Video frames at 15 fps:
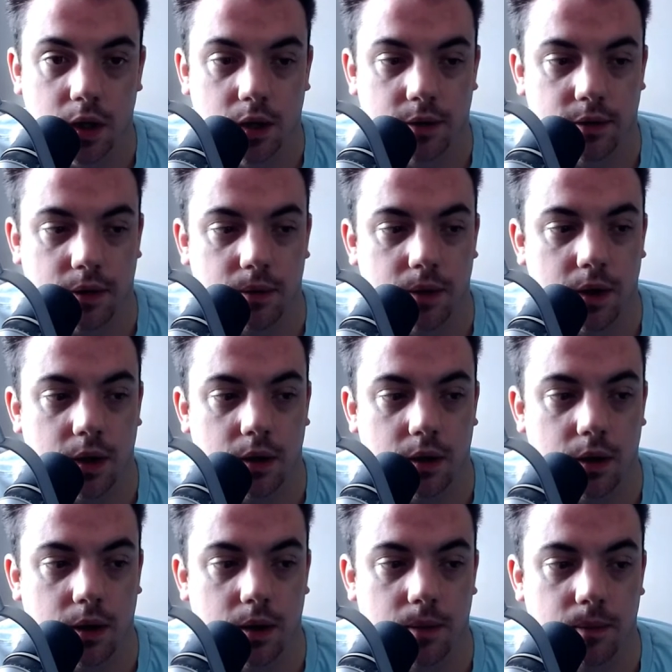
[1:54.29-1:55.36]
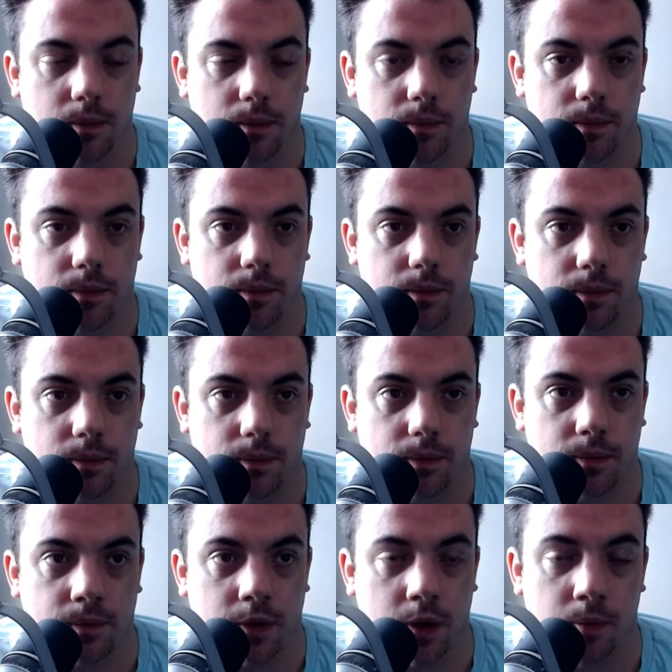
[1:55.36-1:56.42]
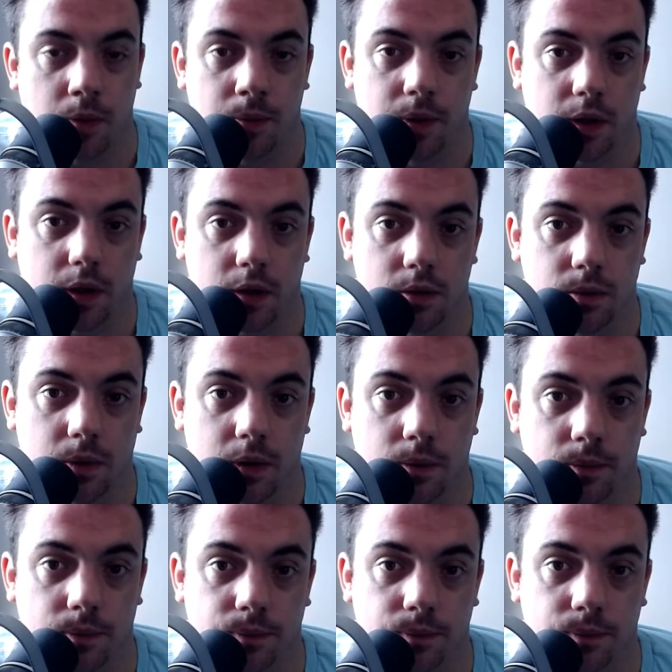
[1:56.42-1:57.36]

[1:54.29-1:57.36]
So yeah, I'm hoping it goes well.